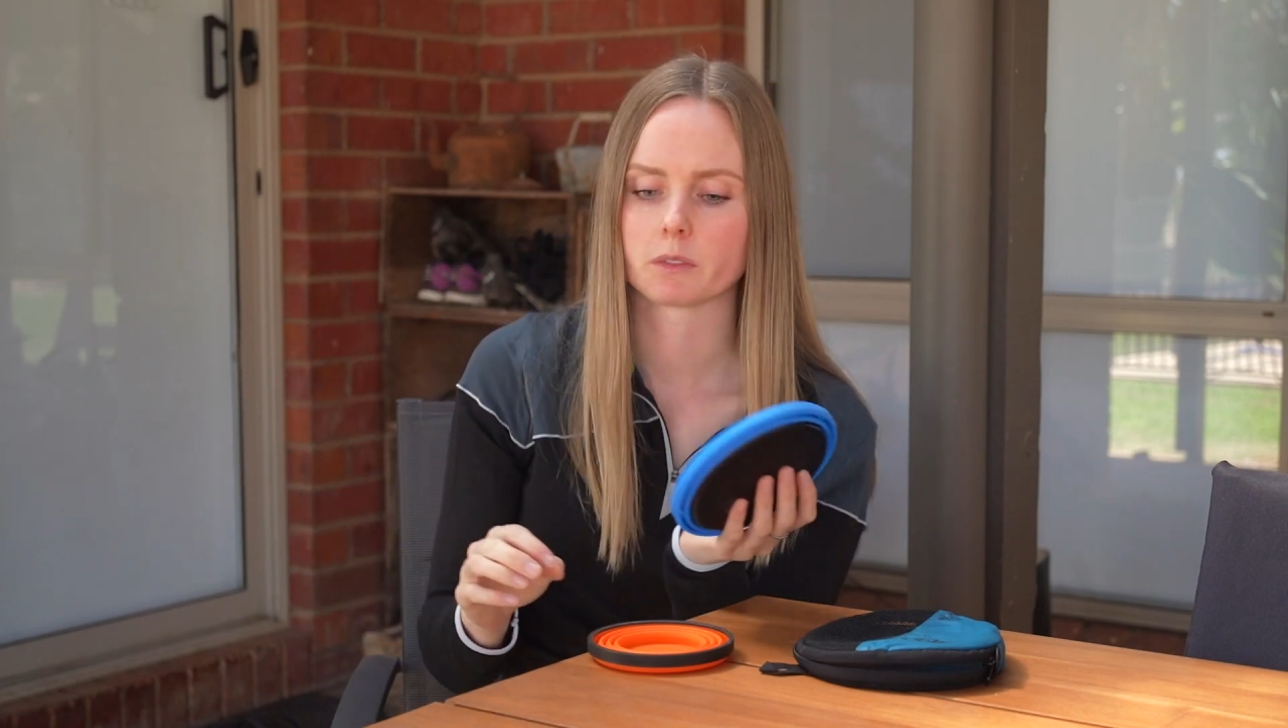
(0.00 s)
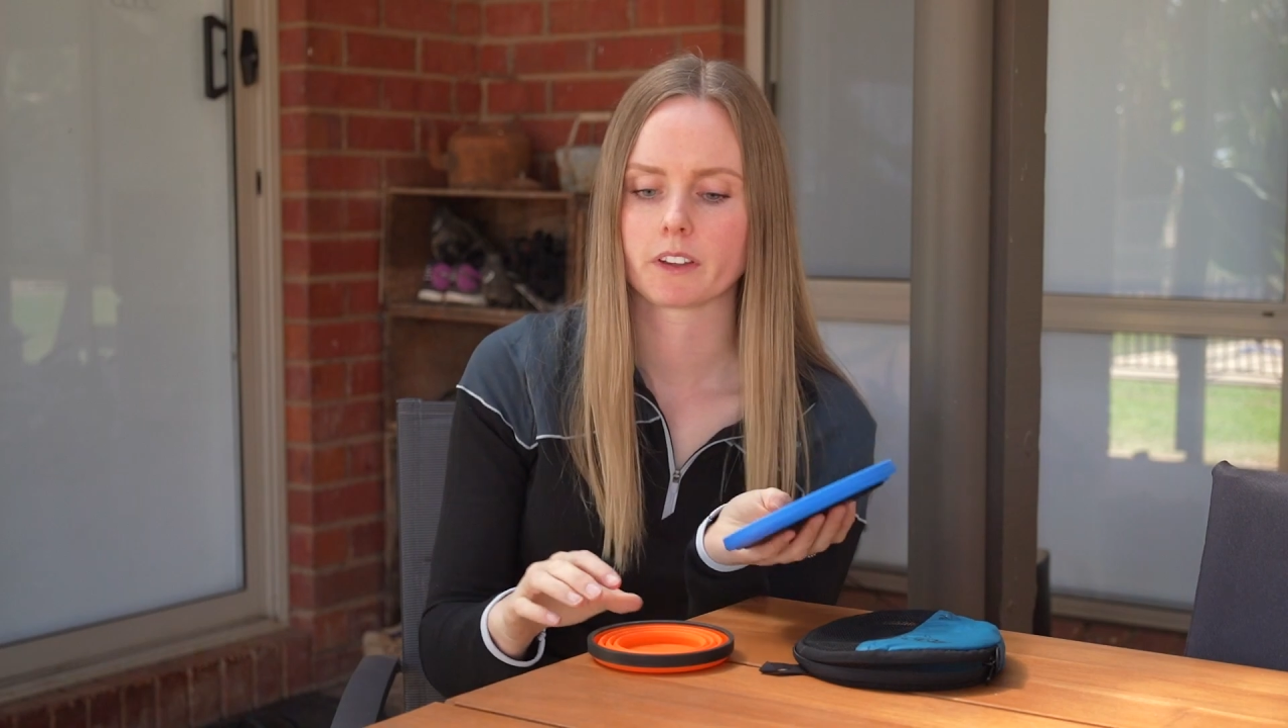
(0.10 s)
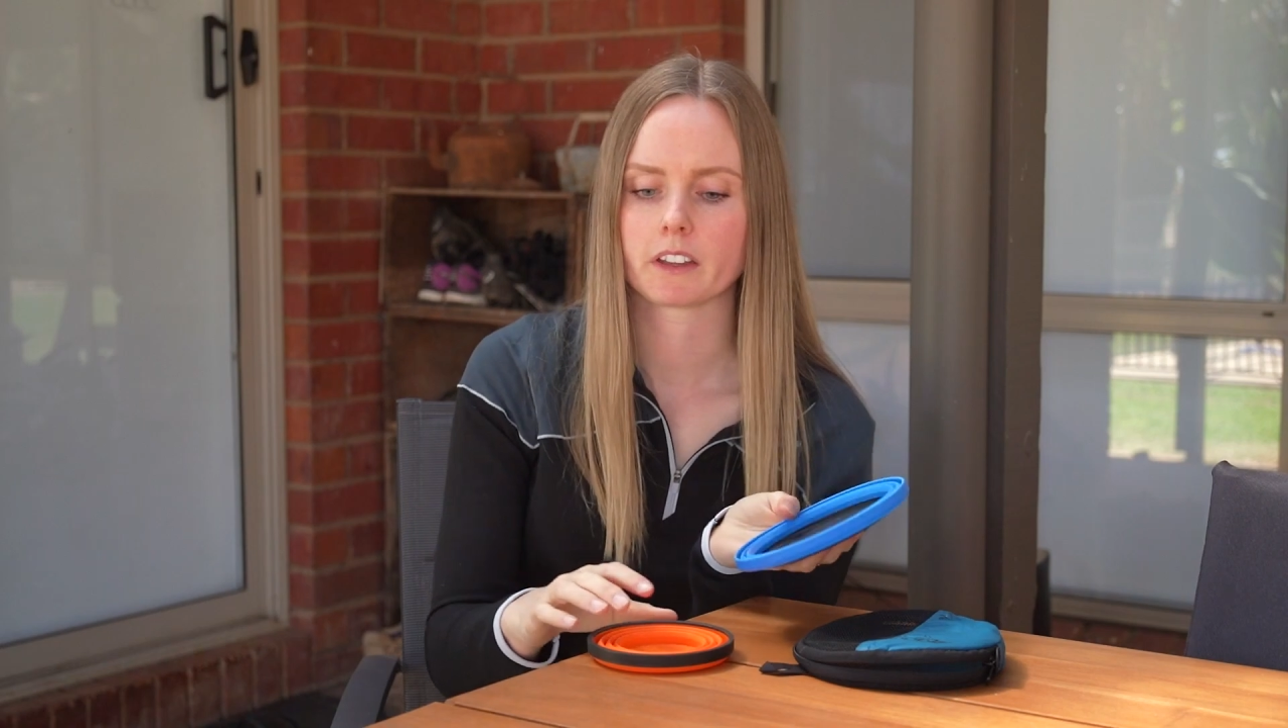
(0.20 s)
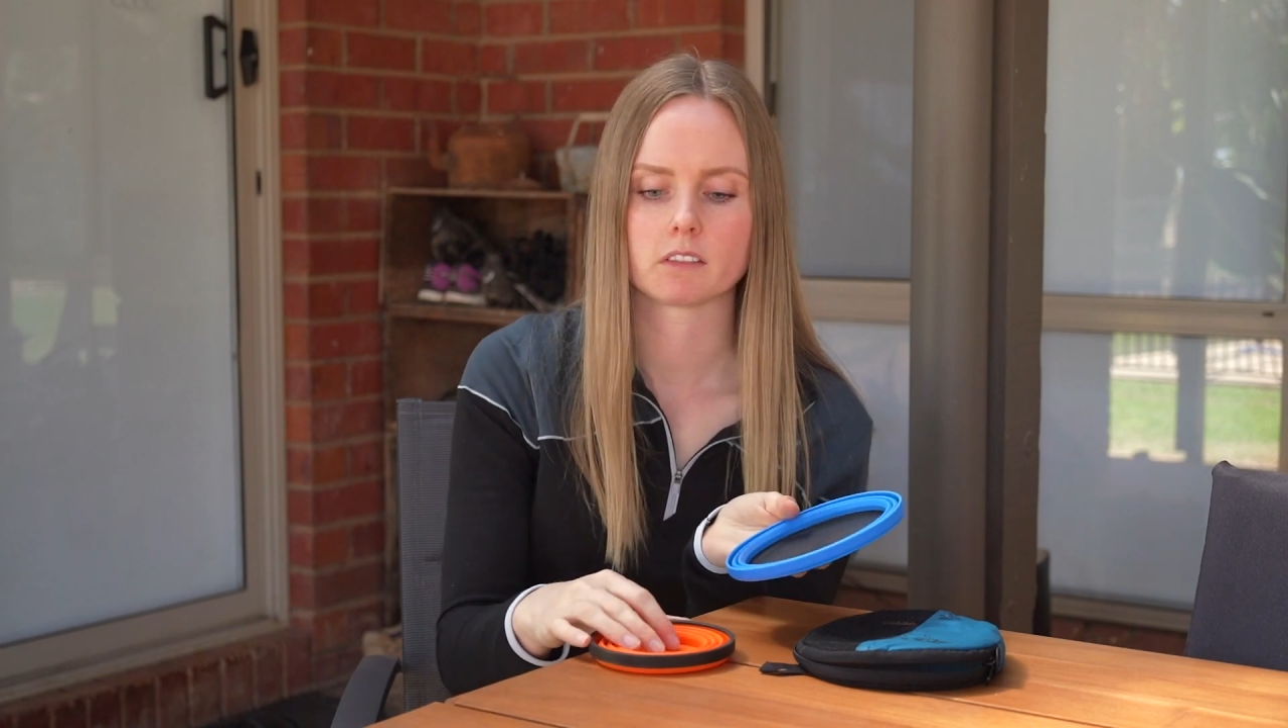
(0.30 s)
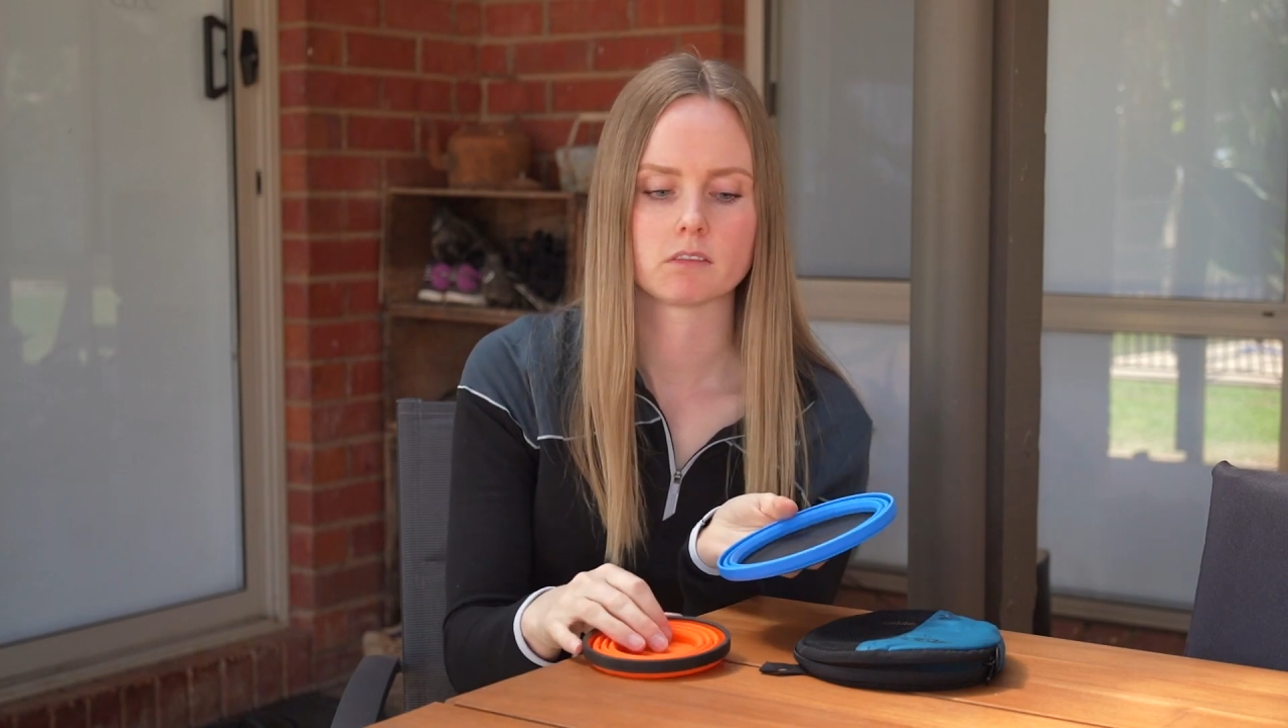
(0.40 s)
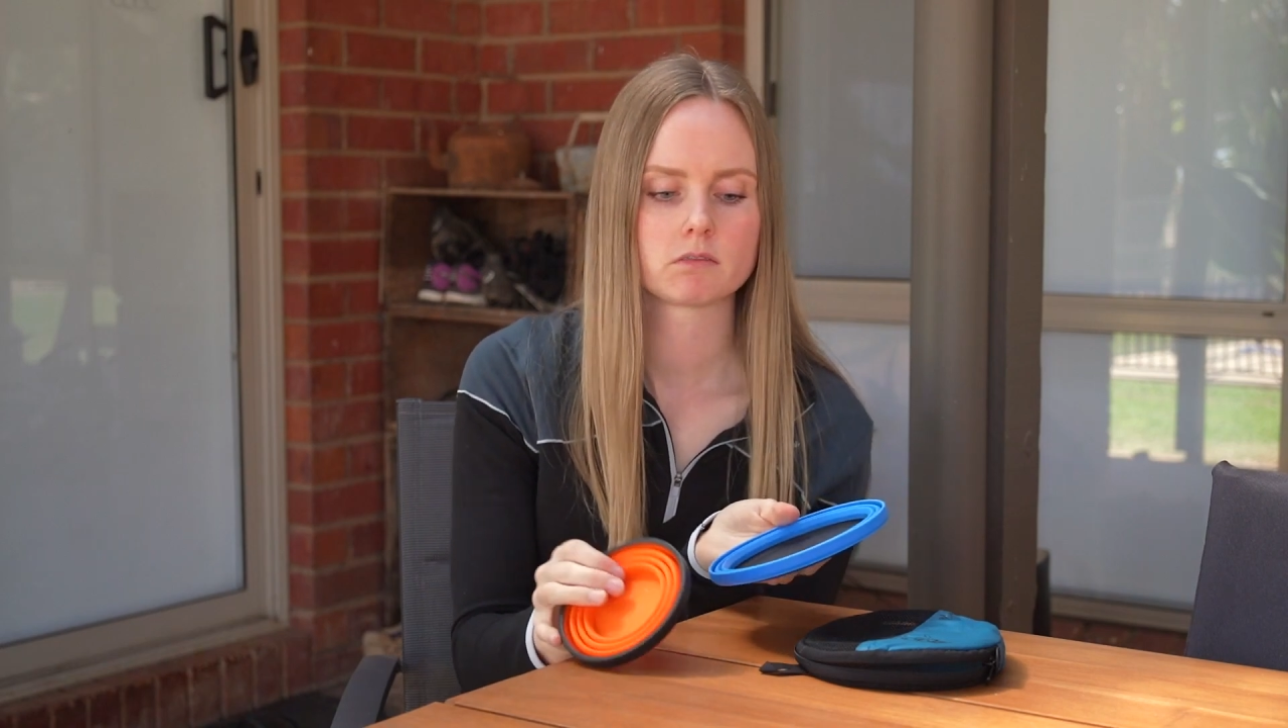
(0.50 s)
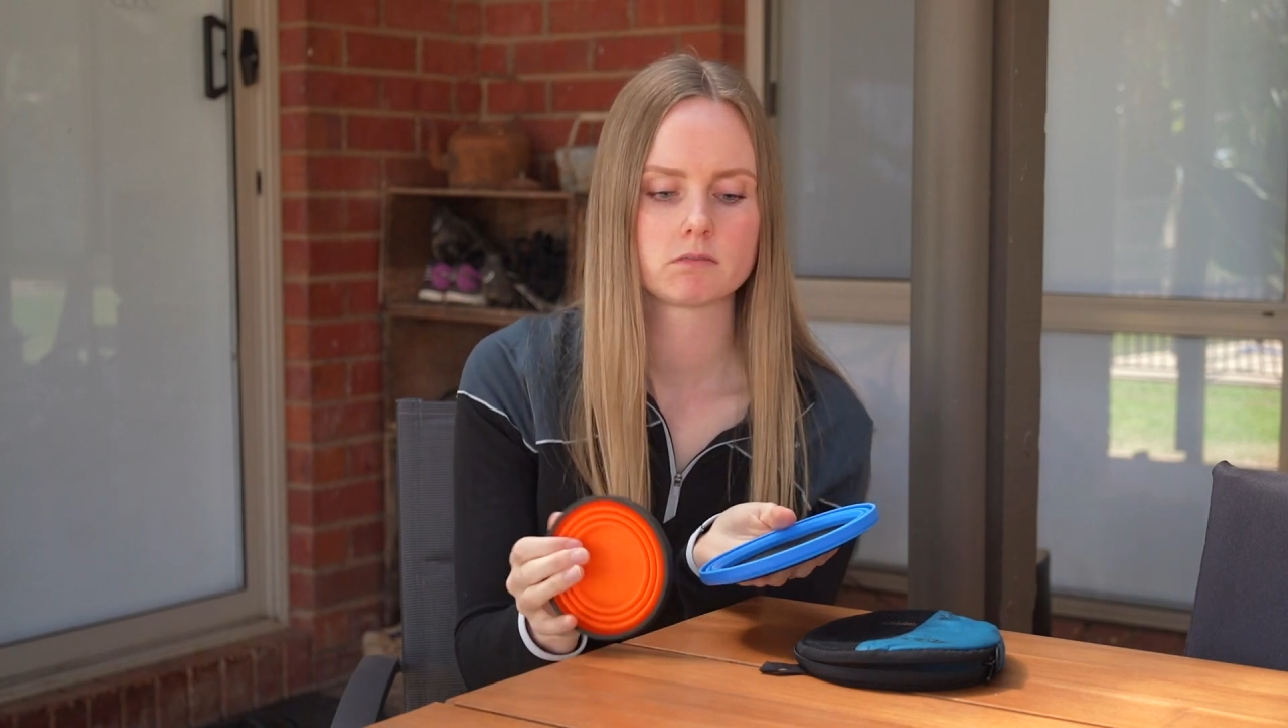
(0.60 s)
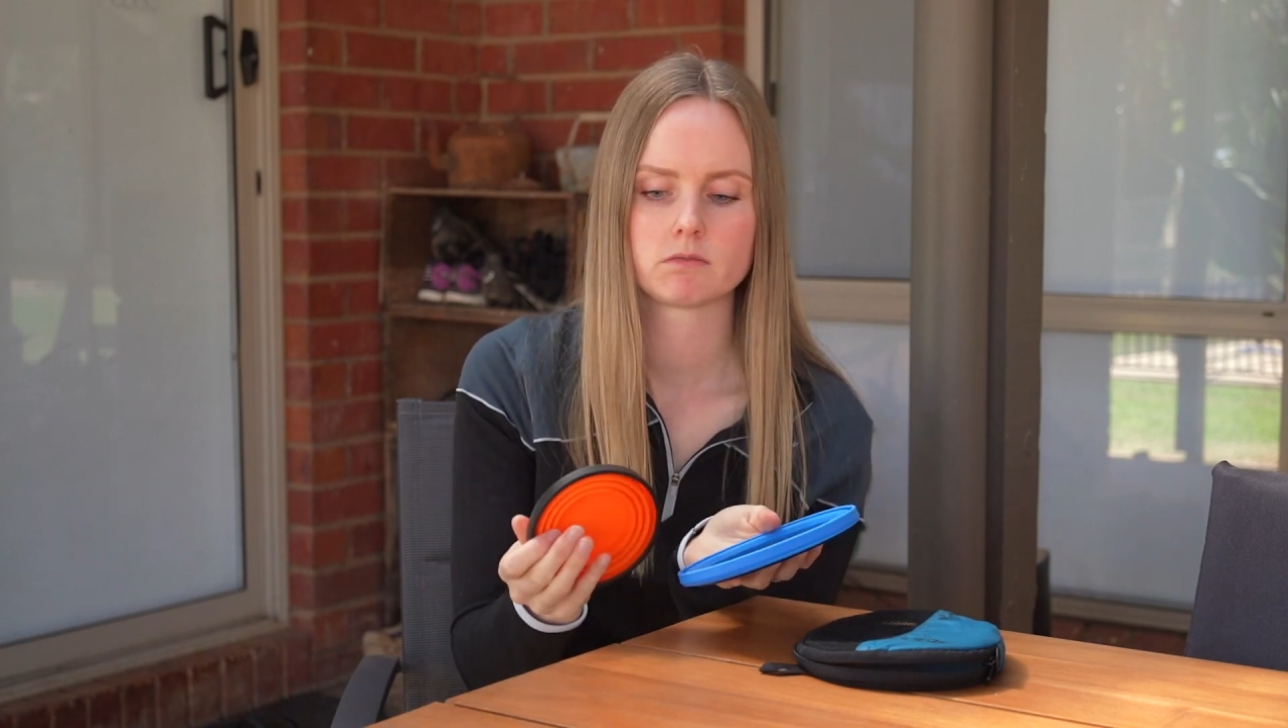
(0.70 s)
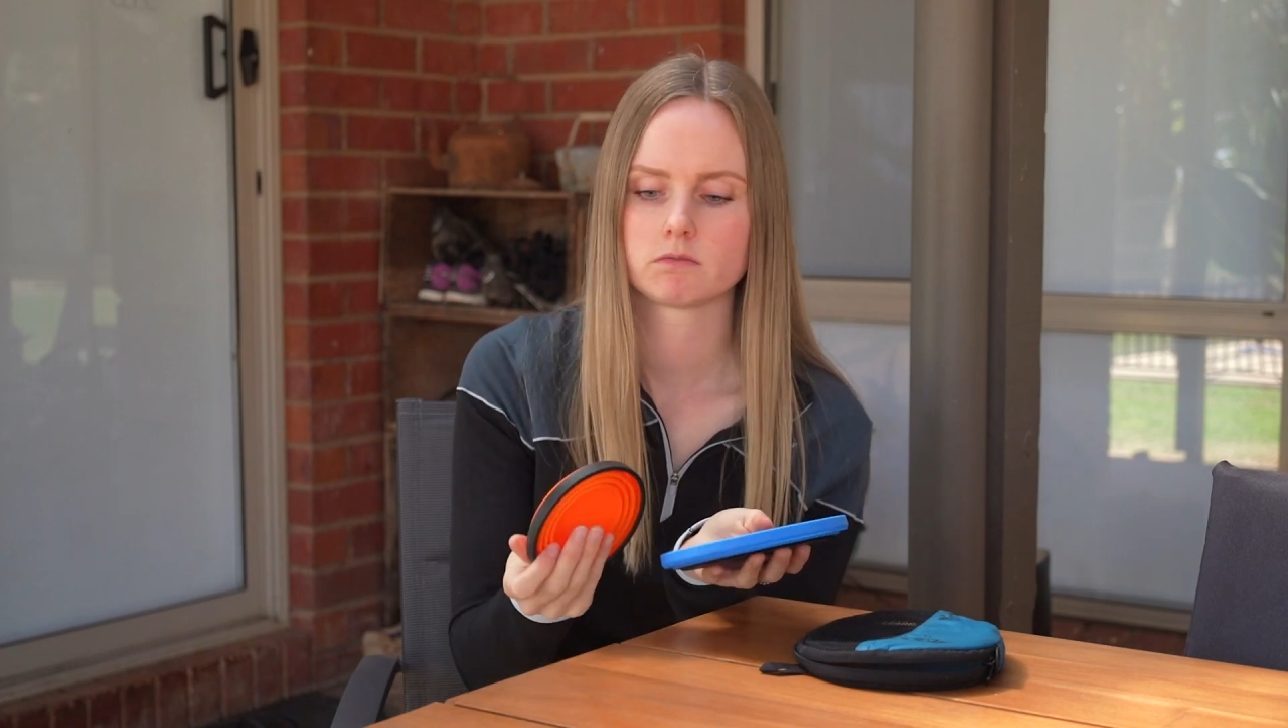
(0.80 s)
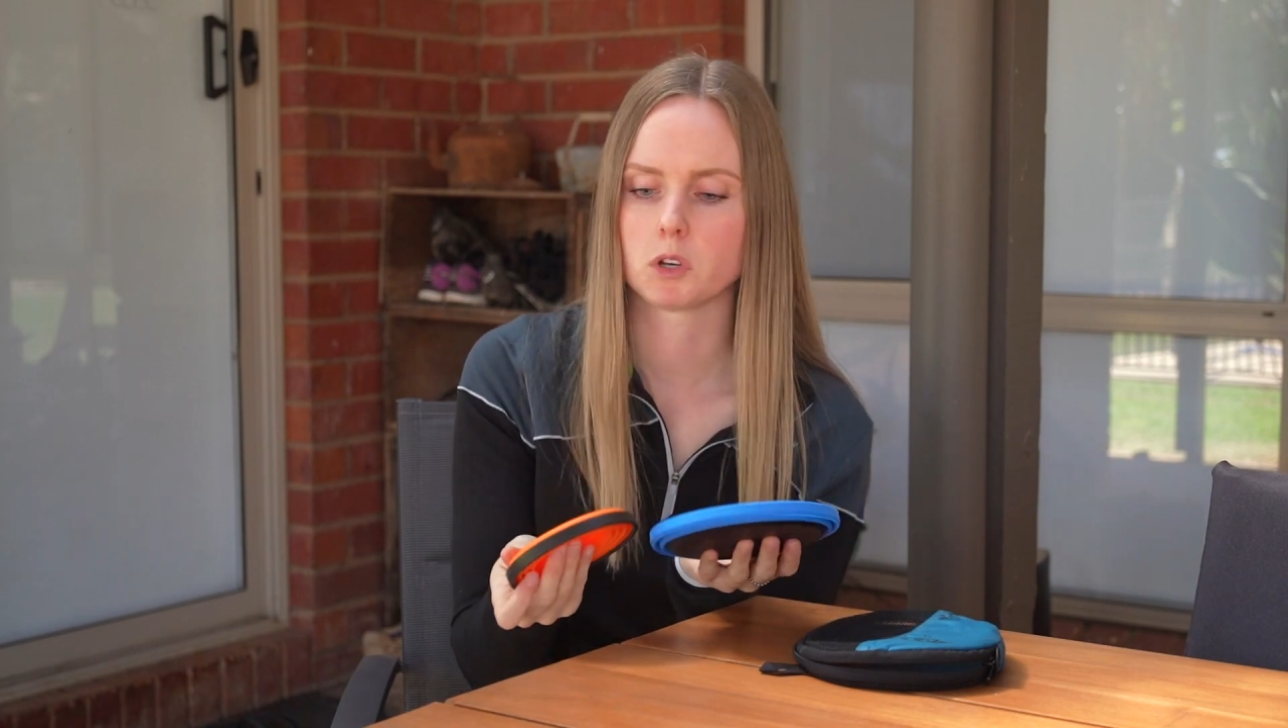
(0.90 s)
We've had
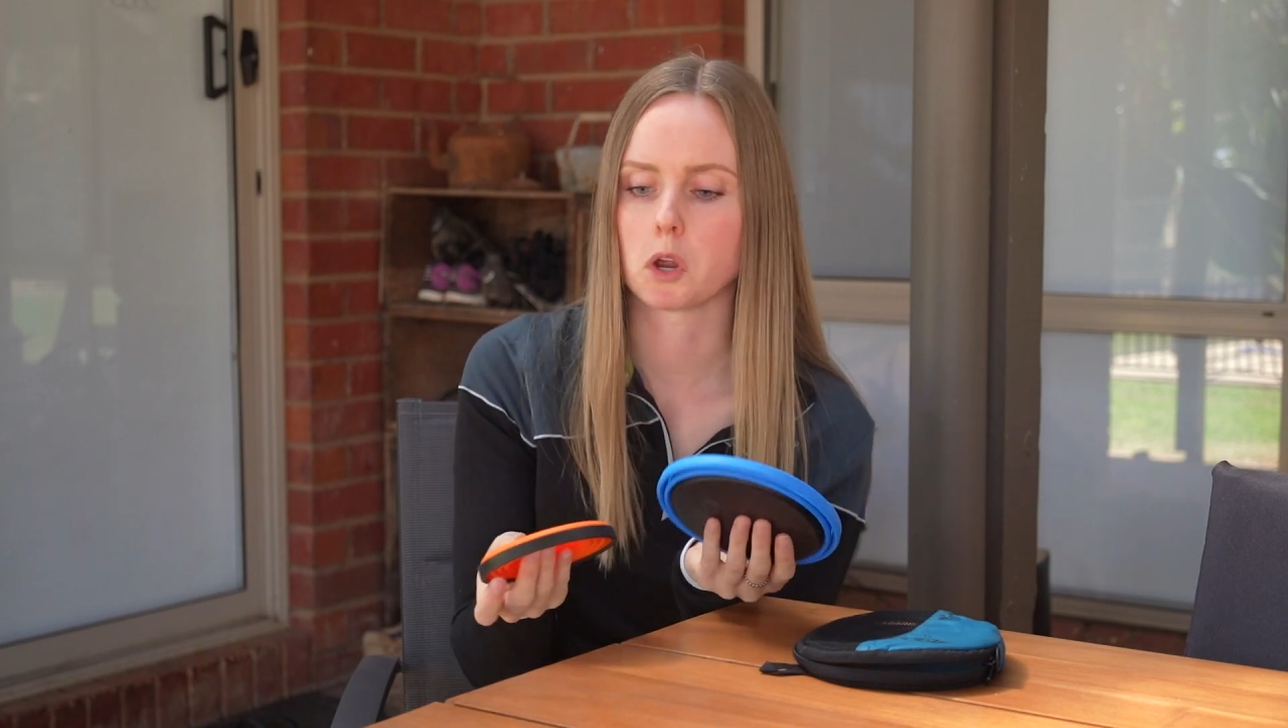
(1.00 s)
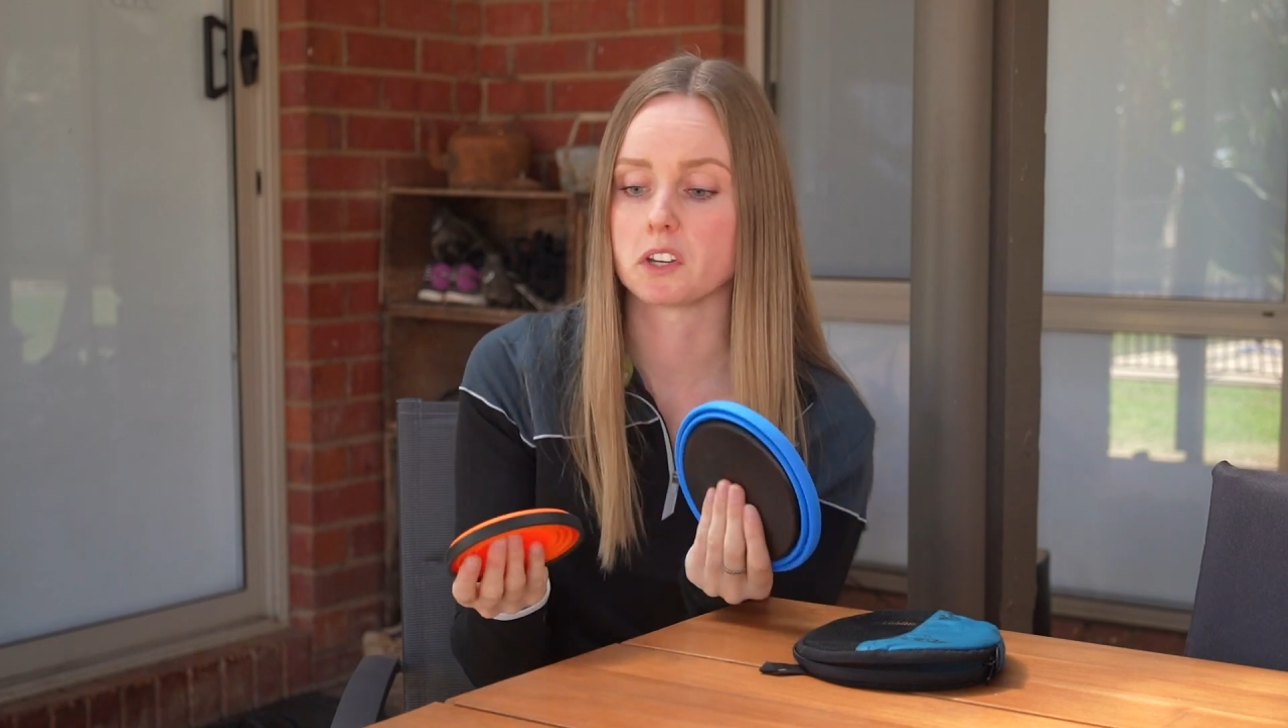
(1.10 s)
no